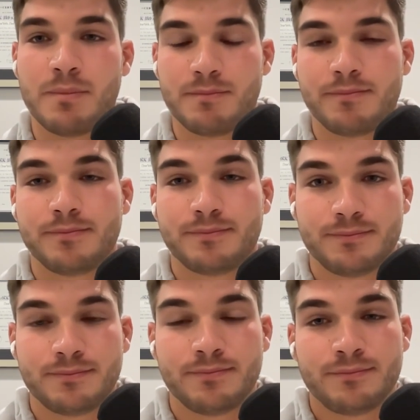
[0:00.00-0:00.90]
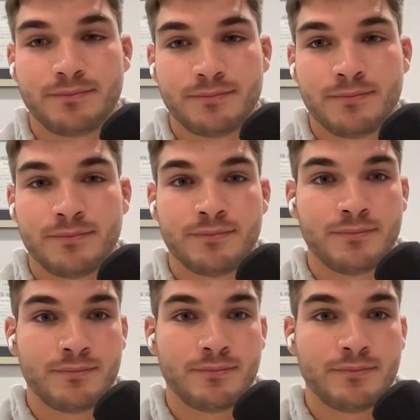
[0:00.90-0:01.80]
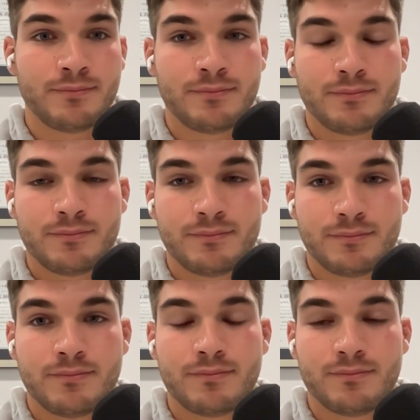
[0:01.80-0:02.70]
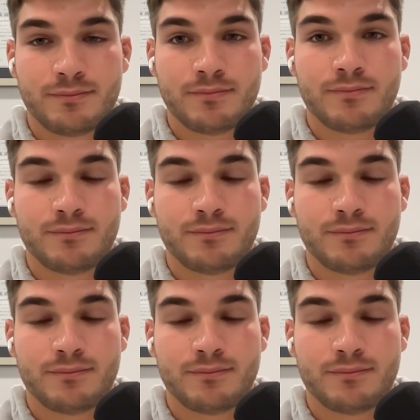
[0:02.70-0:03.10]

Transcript: (not speaking)